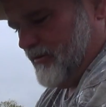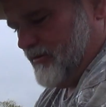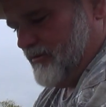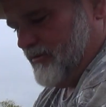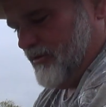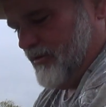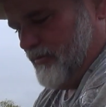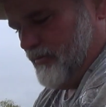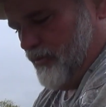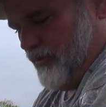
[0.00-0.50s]

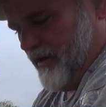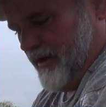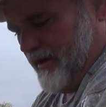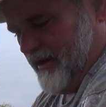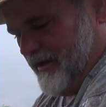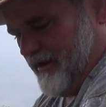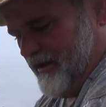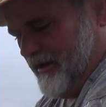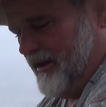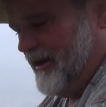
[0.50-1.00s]
group we
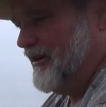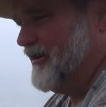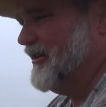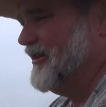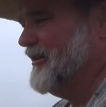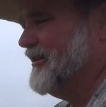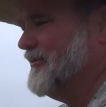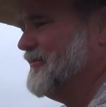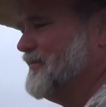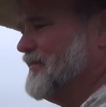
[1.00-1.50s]
can get
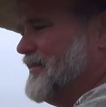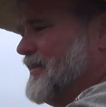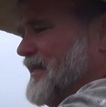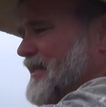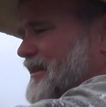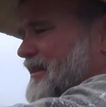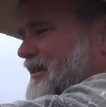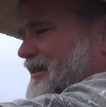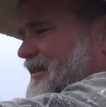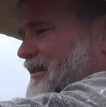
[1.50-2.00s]

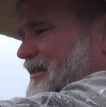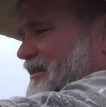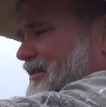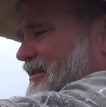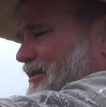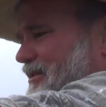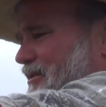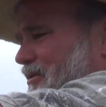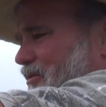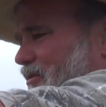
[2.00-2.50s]

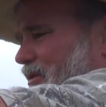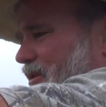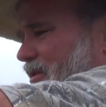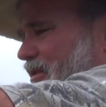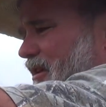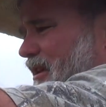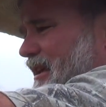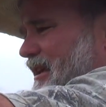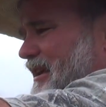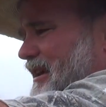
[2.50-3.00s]
with
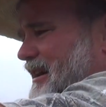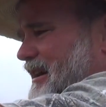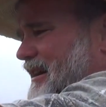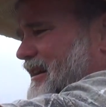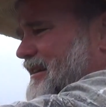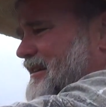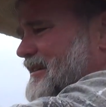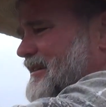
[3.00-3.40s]
the